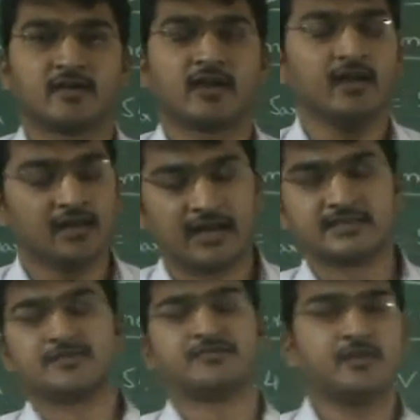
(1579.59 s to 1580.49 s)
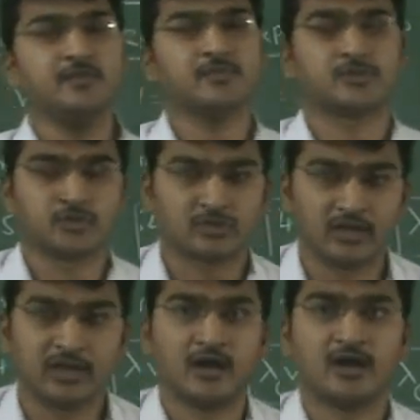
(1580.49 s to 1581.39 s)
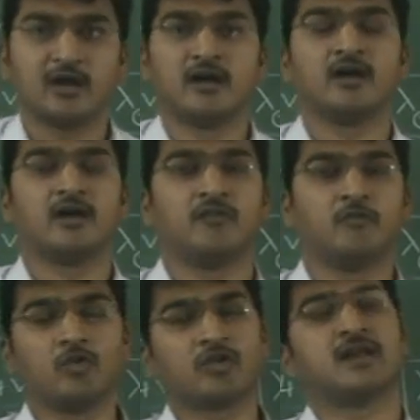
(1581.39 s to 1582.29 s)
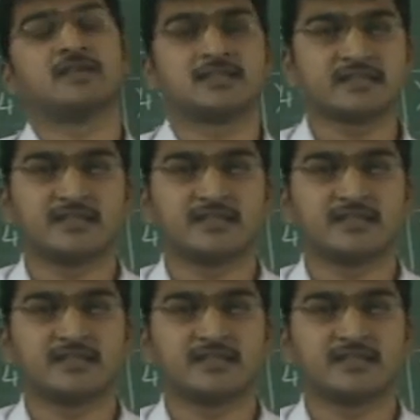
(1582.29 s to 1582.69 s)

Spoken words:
Okay, as of now, total 4 classes,